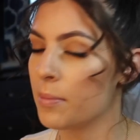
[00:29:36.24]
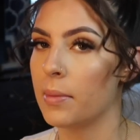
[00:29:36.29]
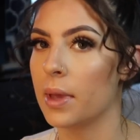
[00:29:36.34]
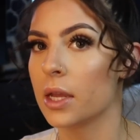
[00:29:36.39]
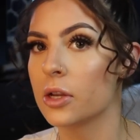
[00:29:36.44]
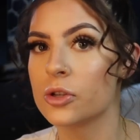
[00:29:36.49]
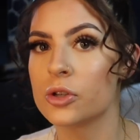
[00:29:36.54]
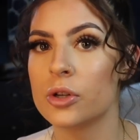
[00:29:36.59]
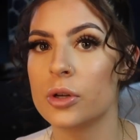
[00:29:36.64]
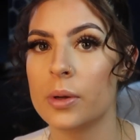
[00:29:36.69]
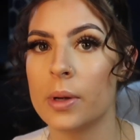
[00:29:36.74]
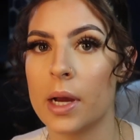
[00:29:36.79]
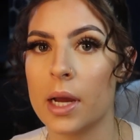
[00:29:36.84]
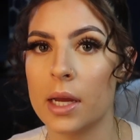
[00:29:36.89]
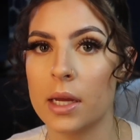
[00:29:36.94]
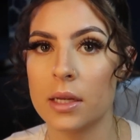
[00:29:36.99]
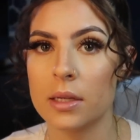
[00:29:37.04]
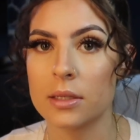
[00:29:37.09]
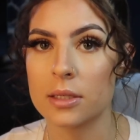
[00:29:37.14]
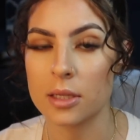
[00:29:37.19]
Make sure you
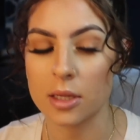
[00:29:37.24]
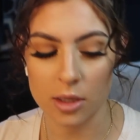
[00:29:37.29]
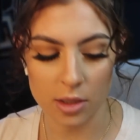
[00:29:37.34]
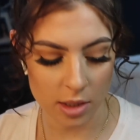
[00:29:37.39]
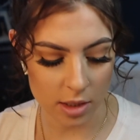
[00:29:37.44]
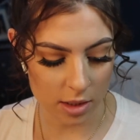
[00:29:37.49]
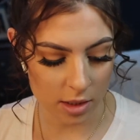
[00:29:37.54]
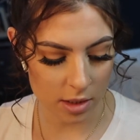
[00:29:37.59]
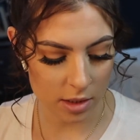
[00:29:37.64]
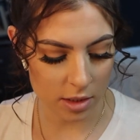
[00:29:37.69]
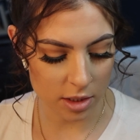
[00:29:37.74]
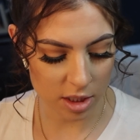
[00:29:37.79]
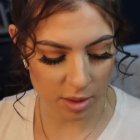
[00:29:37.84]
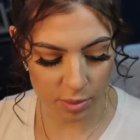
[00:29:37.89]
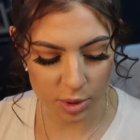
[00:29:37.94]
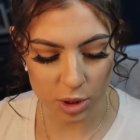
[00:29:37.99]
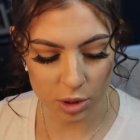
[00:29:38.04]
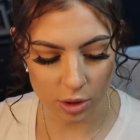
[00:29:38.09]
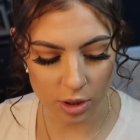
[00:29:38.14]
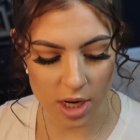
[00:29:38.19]
guys
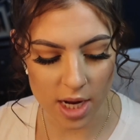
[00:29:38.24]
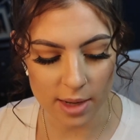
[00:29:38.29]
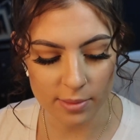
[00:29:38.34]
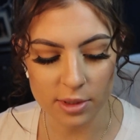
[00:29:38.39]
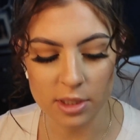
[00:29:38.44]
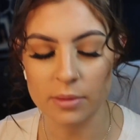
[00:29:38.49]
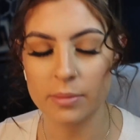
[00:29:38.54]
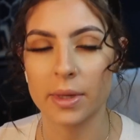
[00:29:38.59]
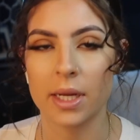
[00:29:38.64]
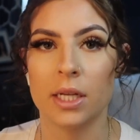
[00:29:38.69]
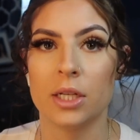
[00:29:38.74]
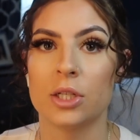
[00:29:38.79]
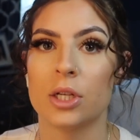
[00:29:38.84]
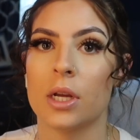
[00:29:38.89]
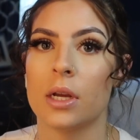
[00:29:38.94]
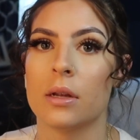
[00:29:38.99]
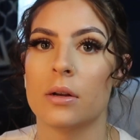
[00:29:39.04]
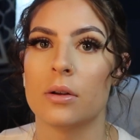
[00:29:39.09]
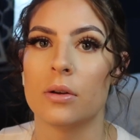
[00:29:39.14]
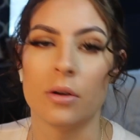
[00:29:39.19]
subscribe to my
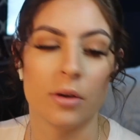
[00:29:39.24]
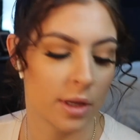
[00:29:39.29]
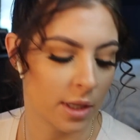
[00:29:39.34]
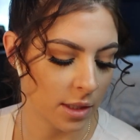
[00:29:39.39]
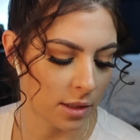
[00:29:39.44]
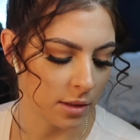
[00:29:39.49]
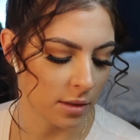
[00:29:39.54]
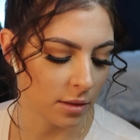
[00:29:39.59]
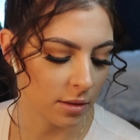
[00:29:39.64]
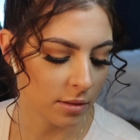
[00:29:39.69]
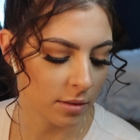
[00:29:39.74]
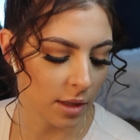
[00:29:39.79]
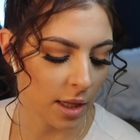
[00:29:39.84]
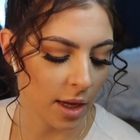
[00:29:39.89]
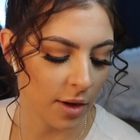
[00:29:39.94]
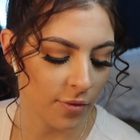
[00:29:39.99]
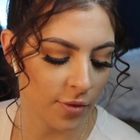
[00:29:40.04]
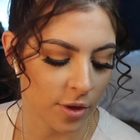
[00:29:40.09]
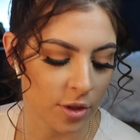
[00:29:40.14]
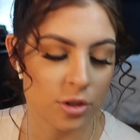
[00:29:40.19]
channel and
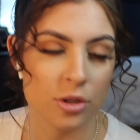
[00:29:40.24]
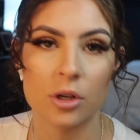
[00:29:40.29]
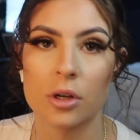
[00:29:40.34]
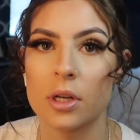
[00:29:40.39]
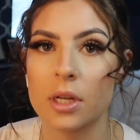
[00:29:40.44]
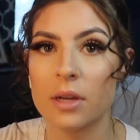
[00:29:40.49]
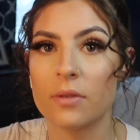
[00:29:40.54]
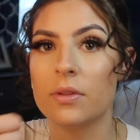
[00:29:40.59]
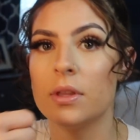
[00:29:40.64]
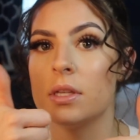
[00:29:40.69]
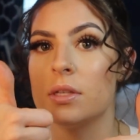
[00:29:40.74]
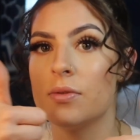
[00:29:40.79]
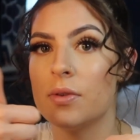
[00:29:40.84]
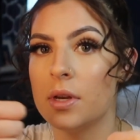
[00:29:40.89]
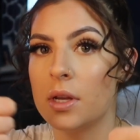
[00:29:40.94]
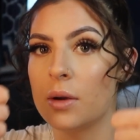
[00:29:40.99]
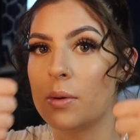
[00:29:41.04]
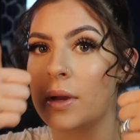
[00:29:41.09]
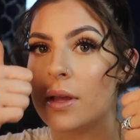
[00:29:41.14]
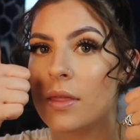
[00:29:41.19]
like for sure give this
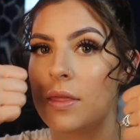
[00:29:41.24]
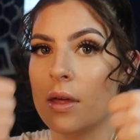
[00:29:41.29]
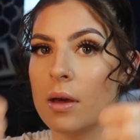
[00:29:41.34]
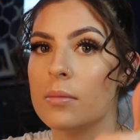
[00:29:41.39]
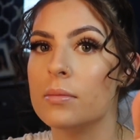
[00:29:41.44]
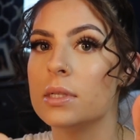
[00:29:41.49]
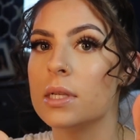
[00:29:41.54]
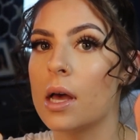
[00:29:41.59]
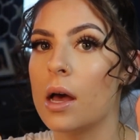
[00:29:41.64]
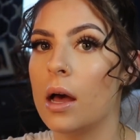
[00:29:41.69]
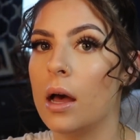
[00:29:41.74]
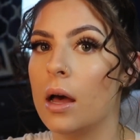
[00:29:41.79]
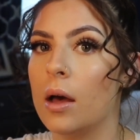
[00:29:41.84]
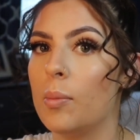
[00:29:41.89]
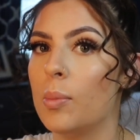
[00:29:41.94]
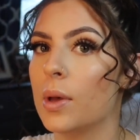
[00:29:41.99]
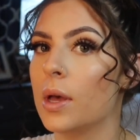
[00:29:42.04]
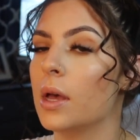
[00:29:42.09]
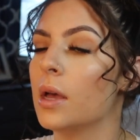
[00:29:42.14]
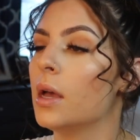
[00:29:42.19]
video a thumbs
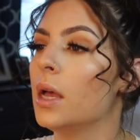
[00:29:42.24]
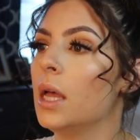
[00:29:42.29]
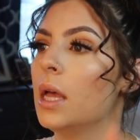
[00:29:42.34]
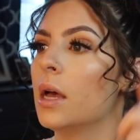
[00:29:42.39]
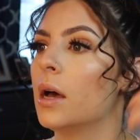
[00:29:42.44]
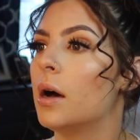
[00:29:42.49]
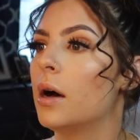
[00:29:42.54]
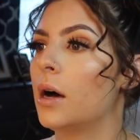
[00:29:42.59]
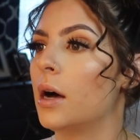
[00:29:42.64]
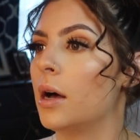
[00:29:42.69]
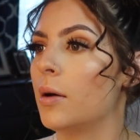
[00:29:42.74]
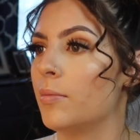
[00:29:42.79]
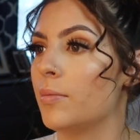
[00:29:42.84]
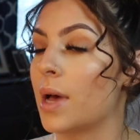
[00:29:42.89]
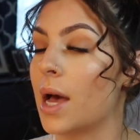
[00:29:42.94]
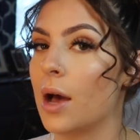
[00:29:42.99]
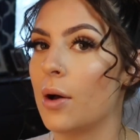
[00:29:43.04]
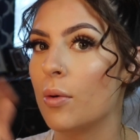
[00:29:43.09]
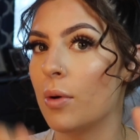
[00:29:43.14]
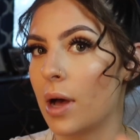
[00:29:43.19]
up.
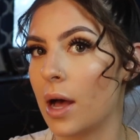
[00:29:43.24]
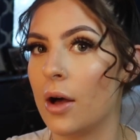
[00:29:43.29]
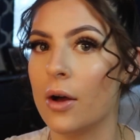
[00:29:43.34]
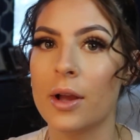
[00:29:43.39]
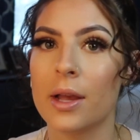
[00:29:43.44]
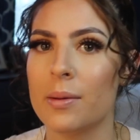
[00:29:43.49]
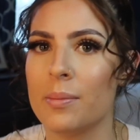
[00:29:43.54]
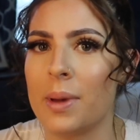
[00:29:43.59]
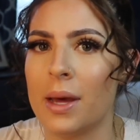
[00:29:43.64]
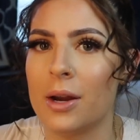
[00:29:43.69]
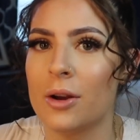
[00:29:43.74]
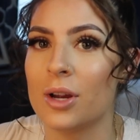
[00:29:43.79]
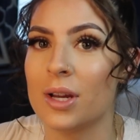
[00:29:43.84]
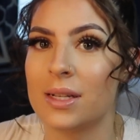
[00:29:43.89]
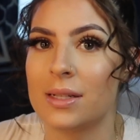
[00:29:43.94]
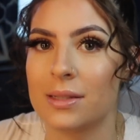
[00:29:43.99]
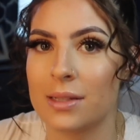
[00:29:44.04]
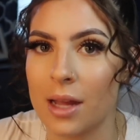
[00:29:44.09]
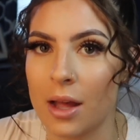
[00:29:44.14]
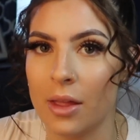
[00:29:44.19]
I'll get better
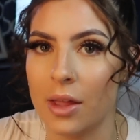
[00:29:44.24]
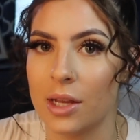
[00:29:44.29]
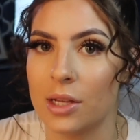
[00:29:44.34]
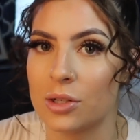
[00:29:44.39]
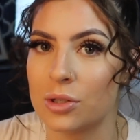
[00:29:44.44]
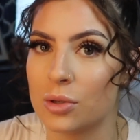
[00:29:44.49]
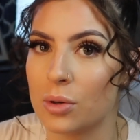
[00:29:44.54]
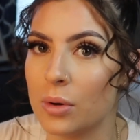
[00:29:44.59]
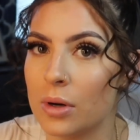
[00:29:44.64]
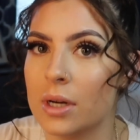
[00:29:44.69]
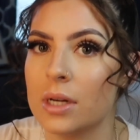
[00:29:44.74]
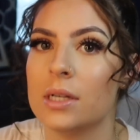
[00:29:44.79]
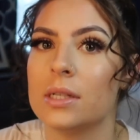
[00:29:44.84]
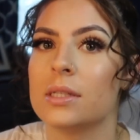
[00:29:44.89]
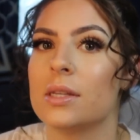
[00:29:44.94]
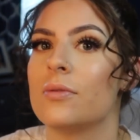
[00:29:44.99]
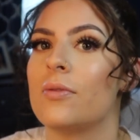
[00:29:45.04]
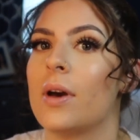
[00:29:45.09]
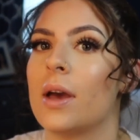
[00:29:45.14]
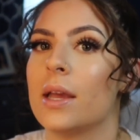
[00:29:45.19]
at telling
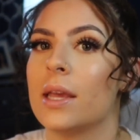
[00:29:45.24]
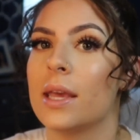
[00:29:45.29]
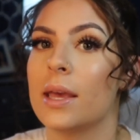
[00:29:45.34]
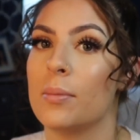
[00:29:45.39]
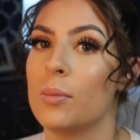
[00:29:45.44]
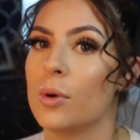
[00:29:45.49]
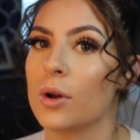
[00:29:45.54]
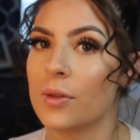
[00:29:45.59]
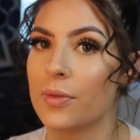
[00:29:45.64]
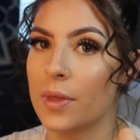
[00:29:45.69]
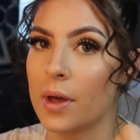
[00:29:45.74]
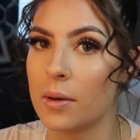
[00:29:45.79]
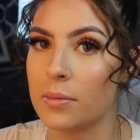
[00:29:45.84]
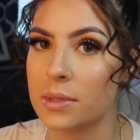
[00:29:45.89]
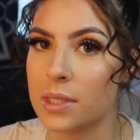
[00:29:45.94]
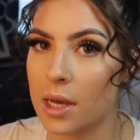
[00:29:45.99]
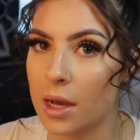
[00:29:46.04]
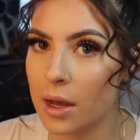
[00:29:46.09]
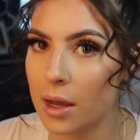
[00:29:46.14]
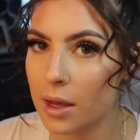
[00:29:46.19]
stories if I get more
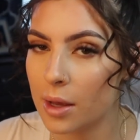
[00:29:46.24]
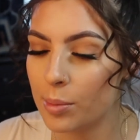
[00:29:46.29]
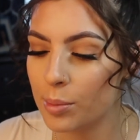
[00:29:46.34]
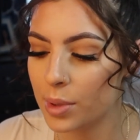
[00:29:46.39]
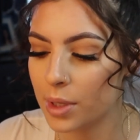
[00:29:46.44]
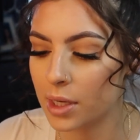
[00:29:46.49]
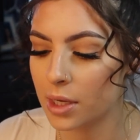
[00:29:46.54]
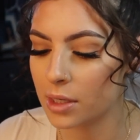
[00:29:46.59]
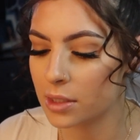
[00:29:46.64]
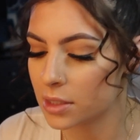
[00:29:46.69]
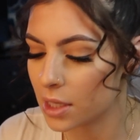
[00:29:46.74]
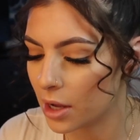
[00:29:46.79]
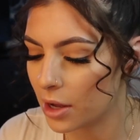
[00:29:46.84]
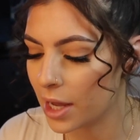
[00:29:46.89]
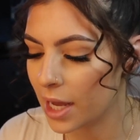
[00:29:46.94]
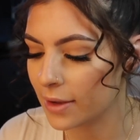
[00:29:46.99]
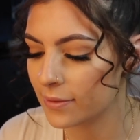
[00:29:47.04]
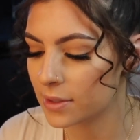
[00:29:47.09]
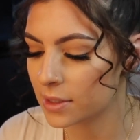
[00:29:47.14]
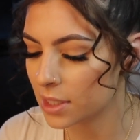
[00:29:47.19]
thumbs up because I'll
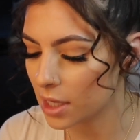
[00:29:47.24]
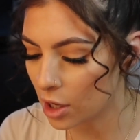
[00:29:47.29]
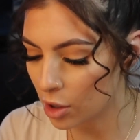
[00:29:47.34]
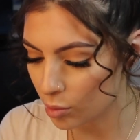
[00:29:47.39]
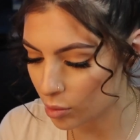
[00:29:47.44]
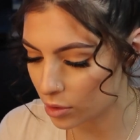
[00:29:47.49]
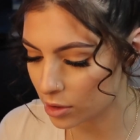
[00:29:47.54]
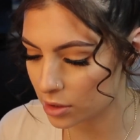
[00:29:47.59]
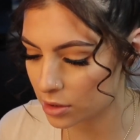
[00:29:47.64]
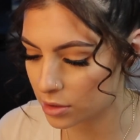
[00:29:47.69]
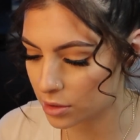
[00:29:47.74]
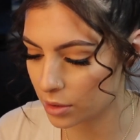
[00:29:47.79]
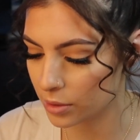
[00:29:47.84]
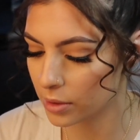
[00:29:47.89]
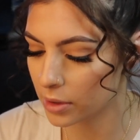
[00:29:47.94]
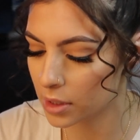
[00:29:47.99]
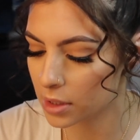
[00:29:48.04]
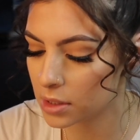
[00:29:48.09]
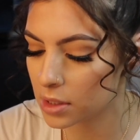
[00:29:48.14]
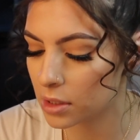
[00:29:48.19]
have to tell more
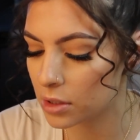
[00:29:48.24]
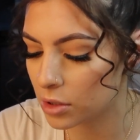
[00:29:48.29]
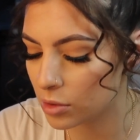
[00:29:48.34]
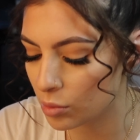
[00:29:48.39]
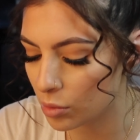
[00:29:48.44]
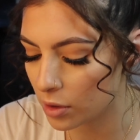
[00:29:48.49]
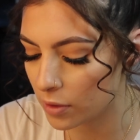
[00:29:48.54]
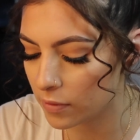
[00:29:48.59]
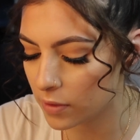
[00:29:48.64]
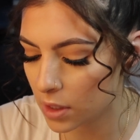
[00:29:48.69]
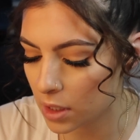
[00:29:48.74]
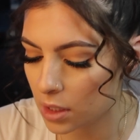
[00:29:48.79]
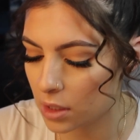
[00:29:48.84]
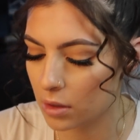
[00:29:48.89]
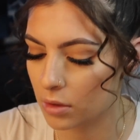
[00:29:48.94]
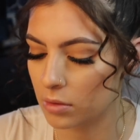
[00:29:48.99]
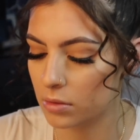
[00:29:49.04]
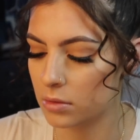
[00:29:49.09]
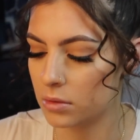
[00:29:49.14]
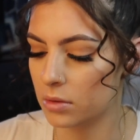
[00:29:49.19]
stories and do more
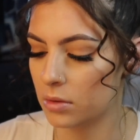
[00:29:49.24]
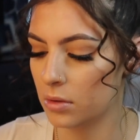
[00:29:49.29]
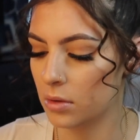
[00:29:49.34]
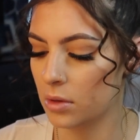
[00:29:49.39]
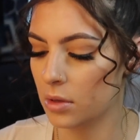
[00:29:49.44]
videos.